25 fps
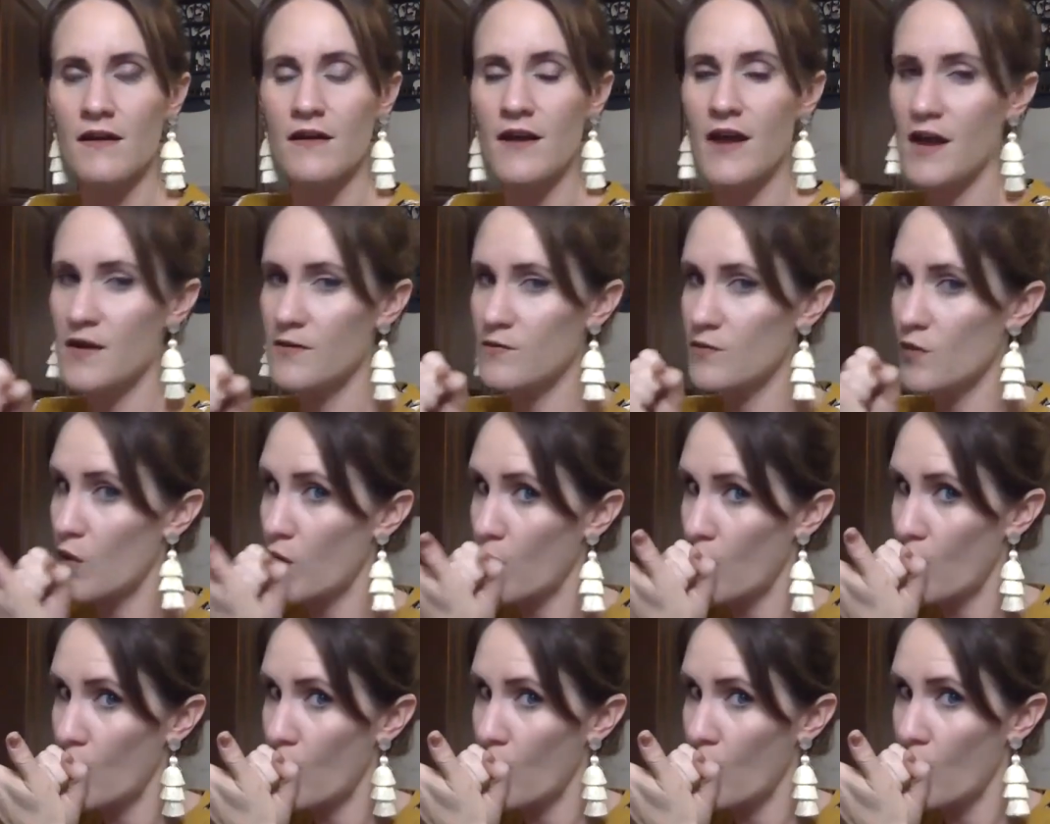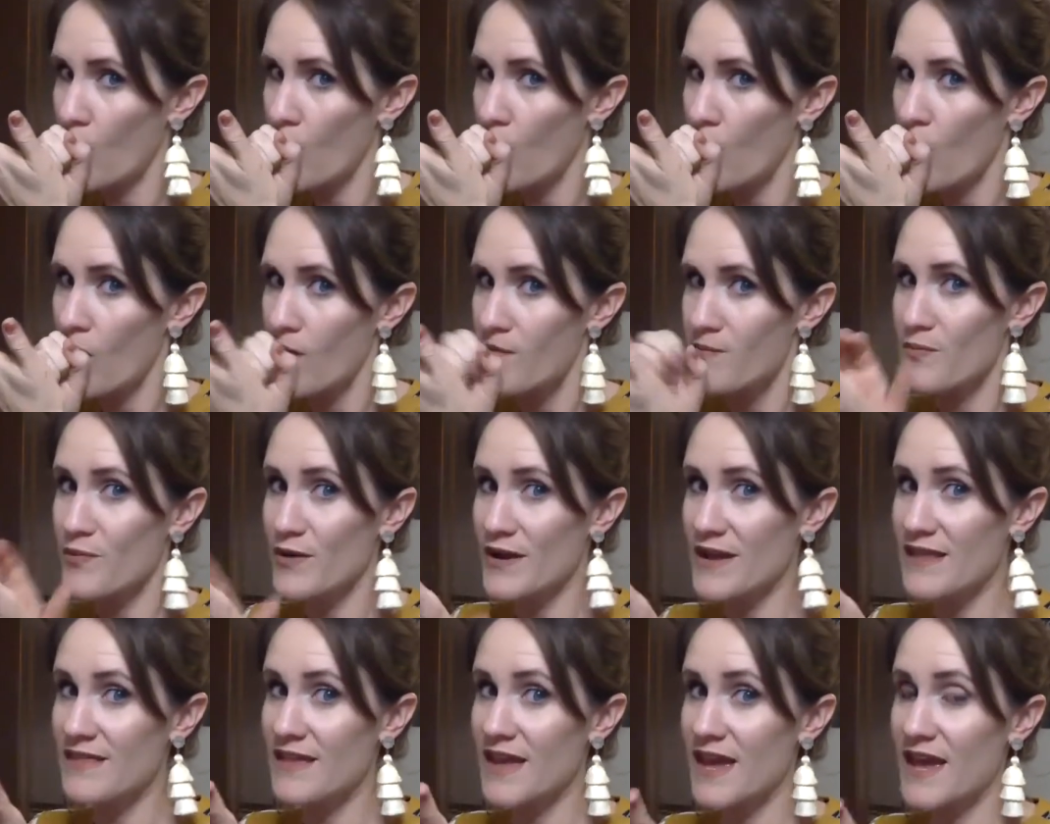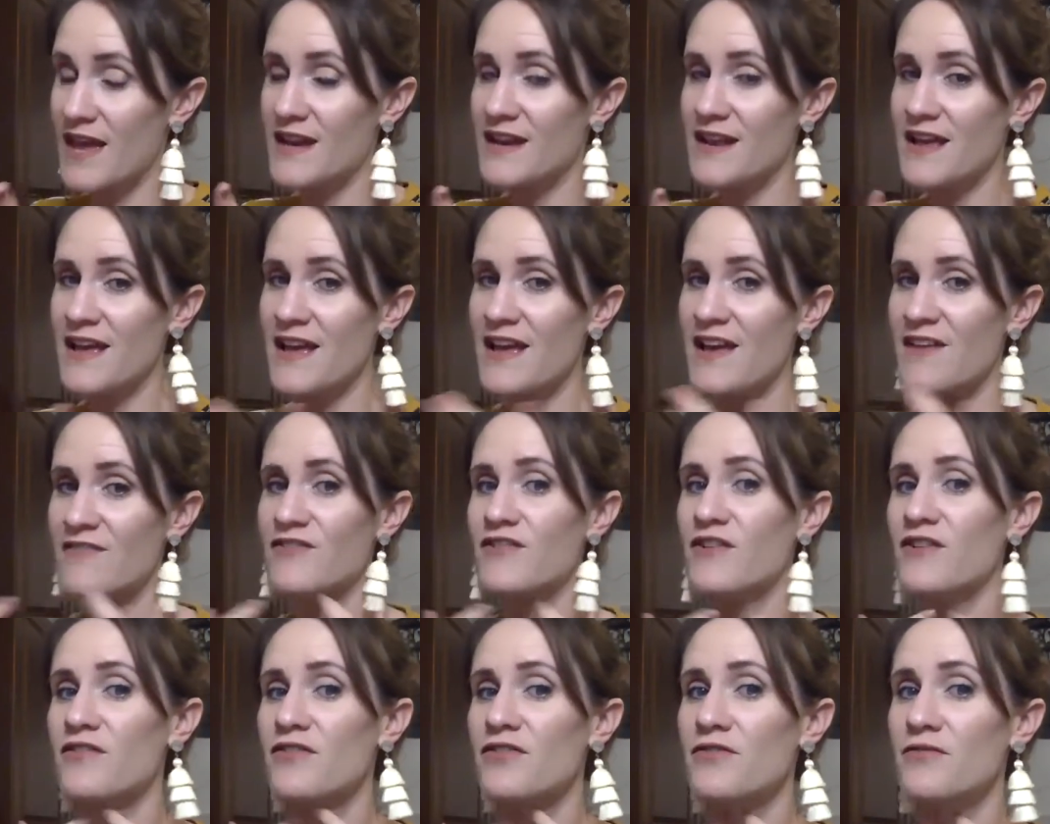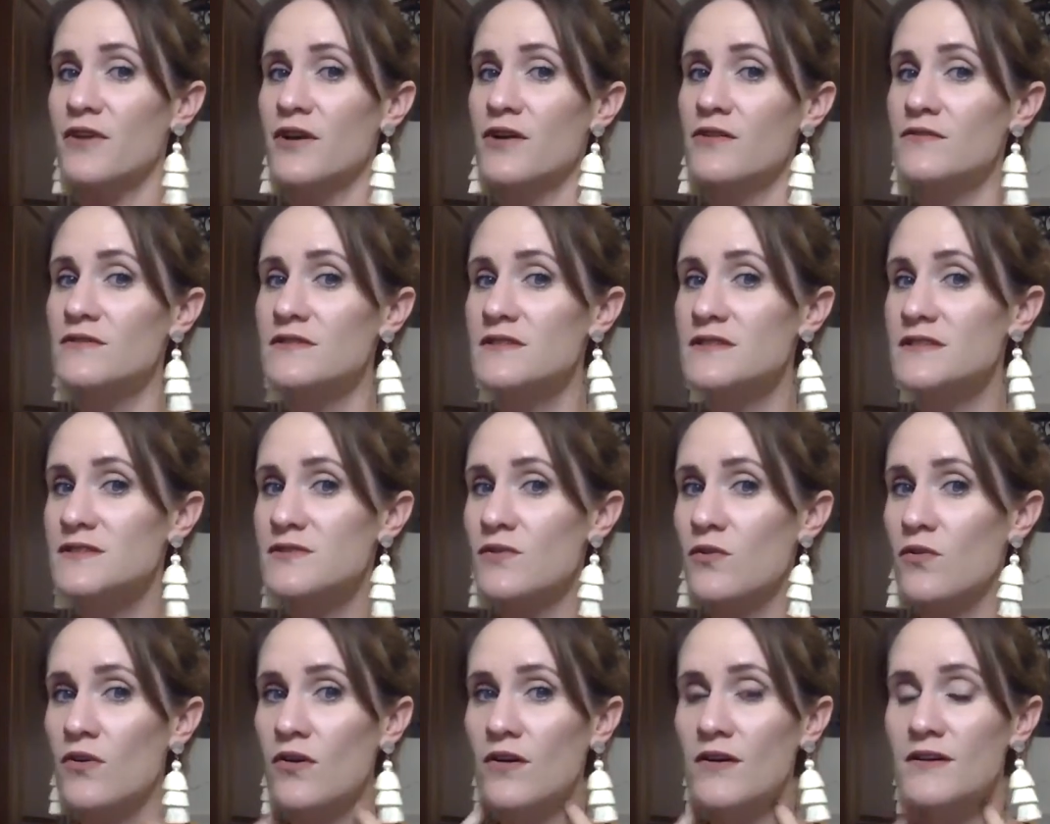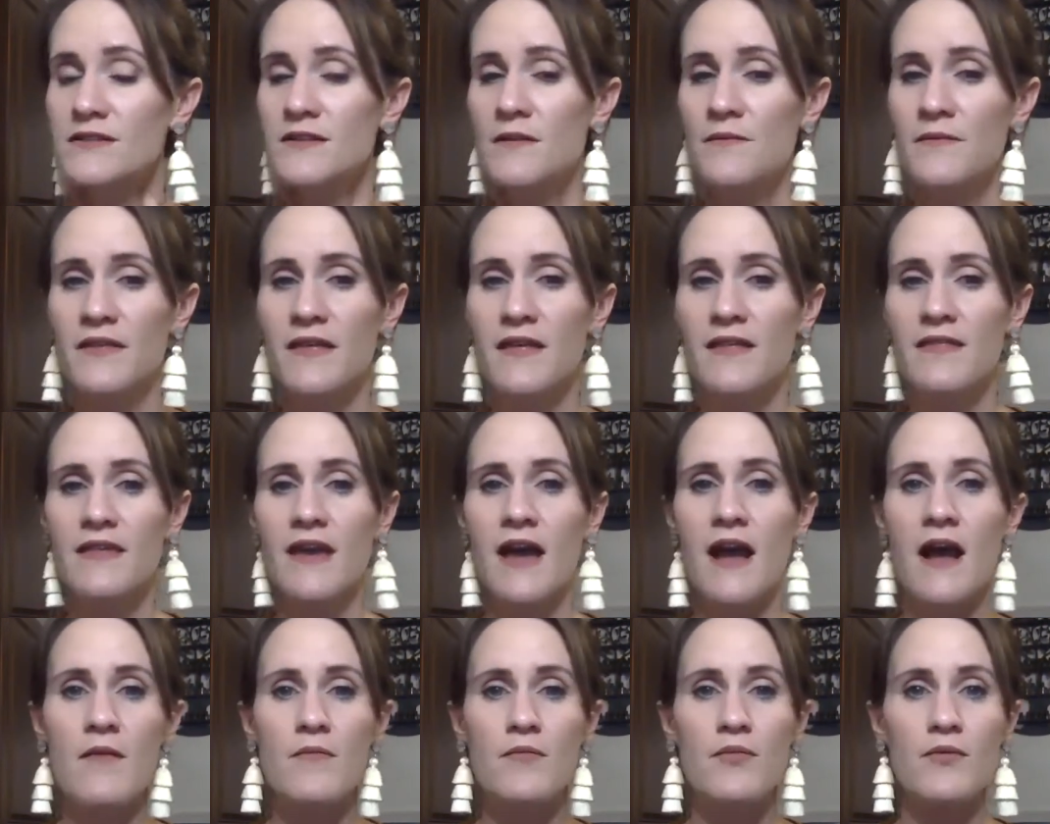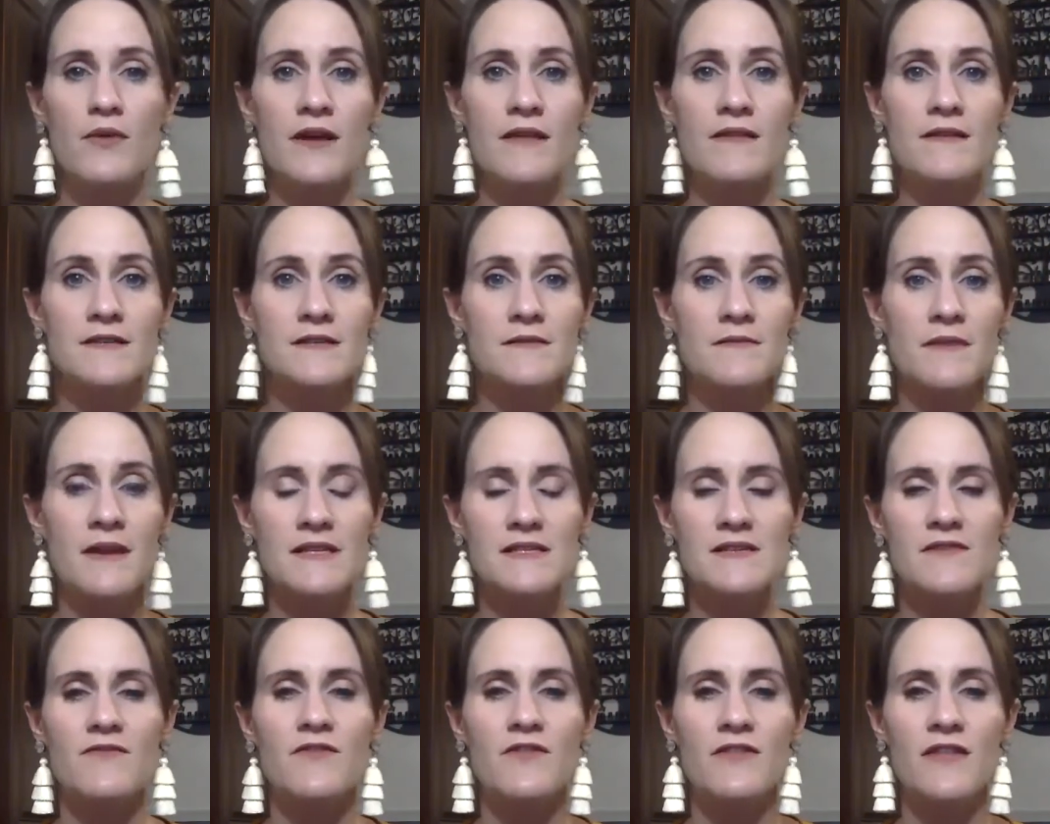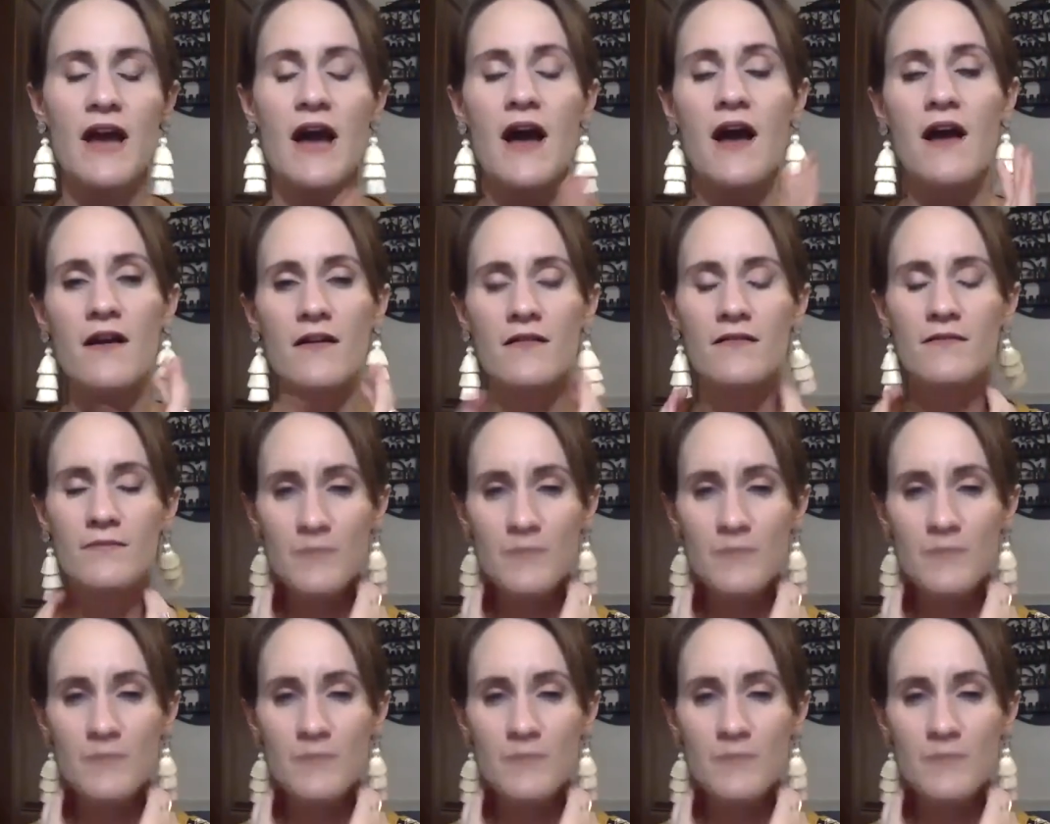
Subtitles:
and breathe in. If your throat's sore or something like that, Breathe is amazing for that.